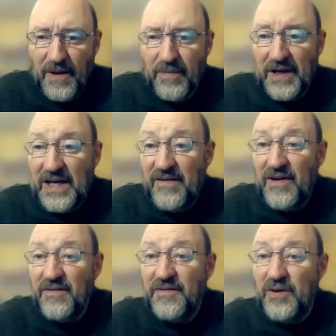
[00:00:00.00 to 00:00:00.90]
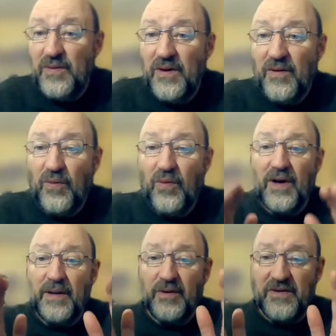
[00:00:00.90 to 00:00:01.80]
But even if you were
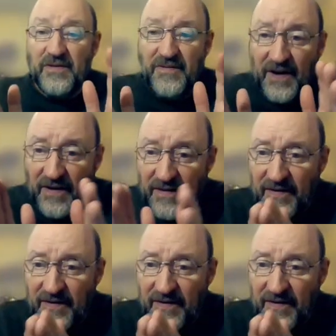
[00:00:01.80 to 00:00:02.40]
able to very,